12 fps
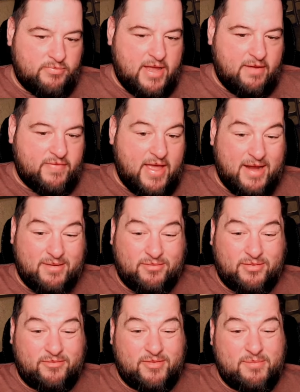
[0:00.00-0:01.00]
have that
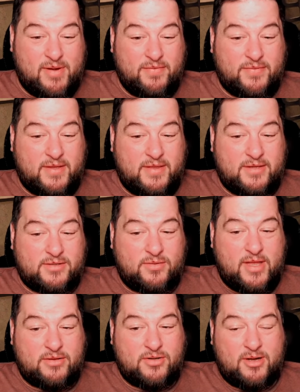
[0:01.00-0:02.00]
every month, and
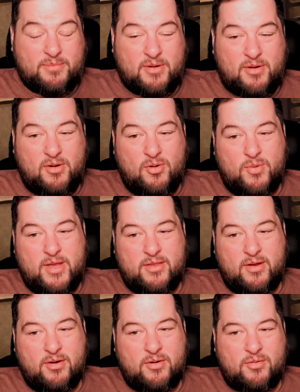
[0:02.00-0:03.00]
so that took up a week
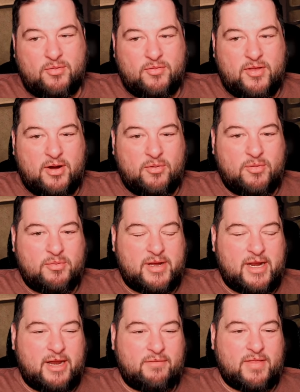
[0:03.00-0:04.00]
there where we're
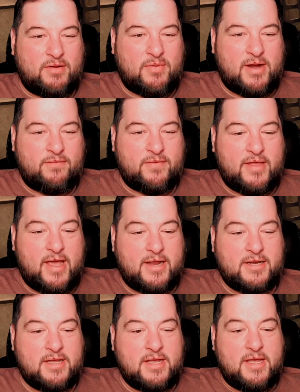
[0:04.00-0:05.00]
getting everything ready for
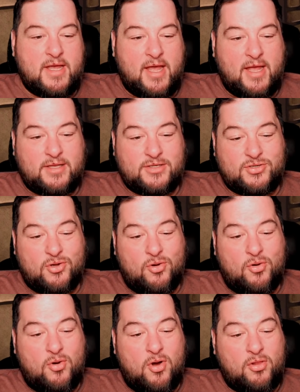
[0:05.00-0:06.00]
that. And so
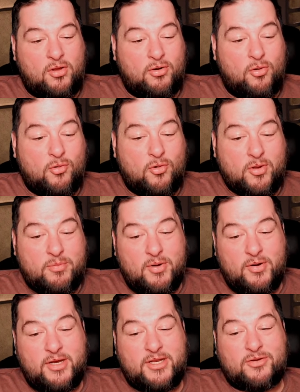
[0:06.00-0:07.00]
all our local
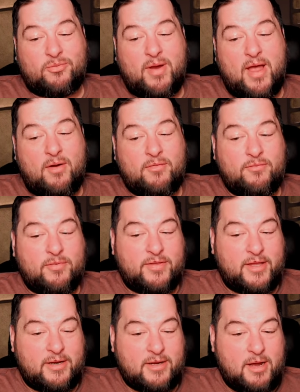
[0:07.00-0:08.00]
communities around
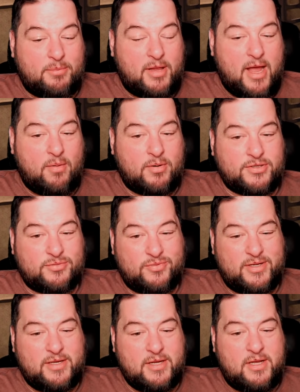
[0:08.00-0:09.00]
within a couple hours.
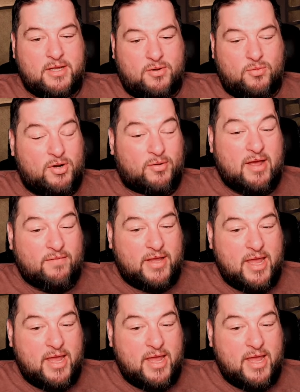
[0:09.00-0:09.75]
We don't have a